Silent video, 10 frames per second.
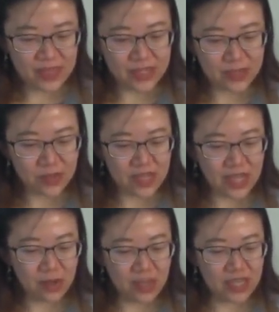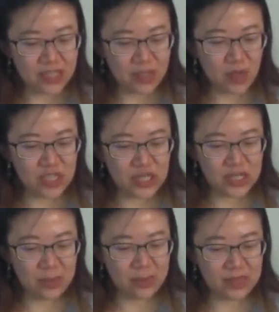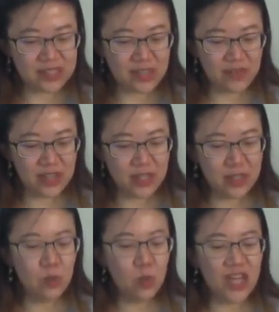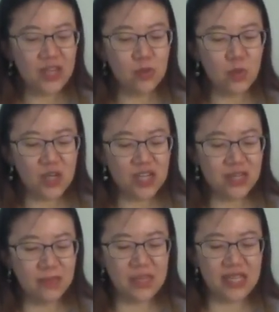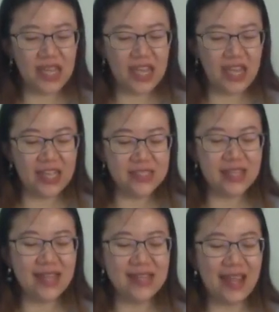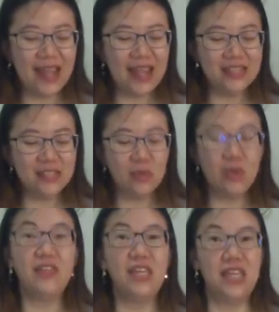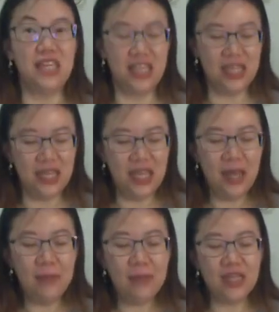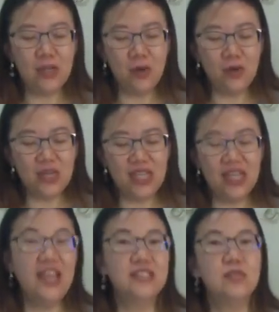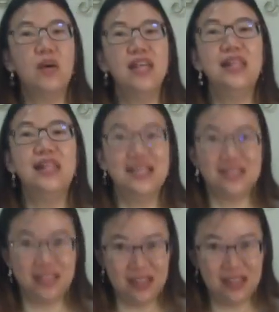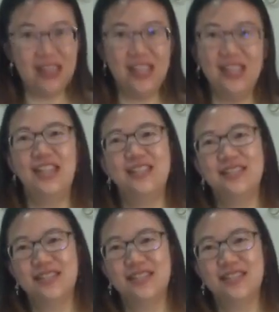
So now is question number 7. What word begins and ends with E but only has one letter in it?